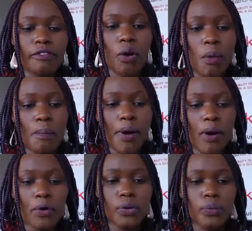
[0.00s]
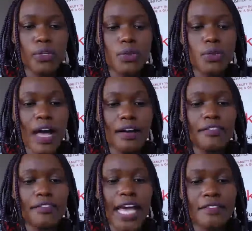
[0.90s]
Compound, we also have
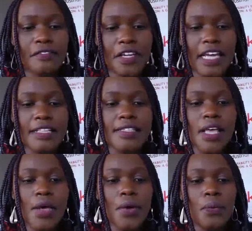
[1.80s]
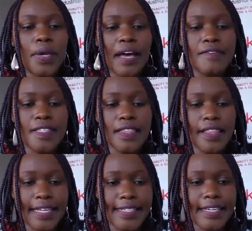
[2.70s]
Yarn Finance, we have
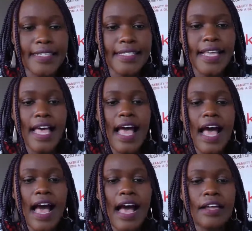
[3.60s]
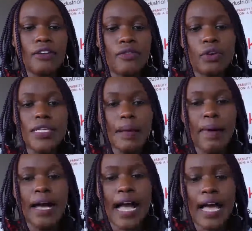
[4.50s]
Synthetics, and of course,
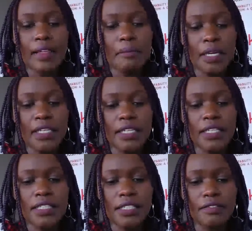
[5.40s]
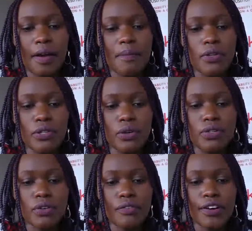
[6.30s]
among other main DeFi protocols
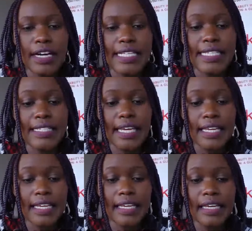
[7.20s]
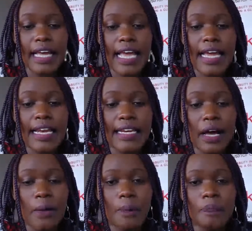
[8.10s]
offering staking.
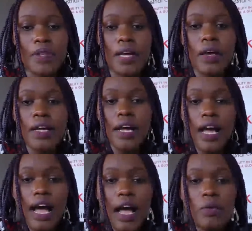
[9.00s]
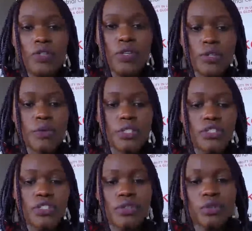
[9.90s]
Now, I also
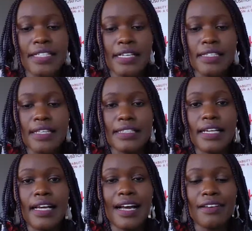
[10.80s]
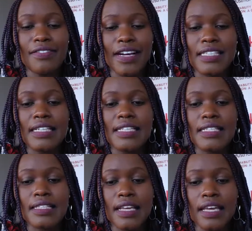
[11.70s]
want to that govern
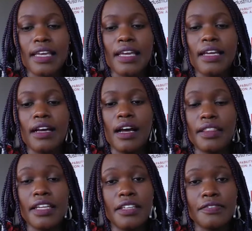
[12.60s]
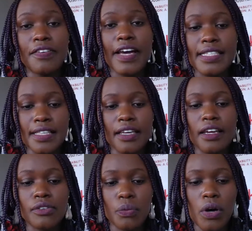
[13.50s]
staking, the DeFi staking
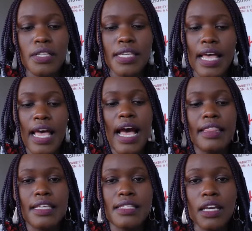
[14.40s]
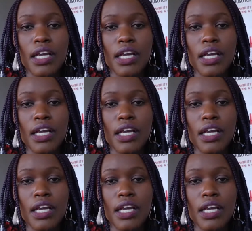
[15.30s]
rewards and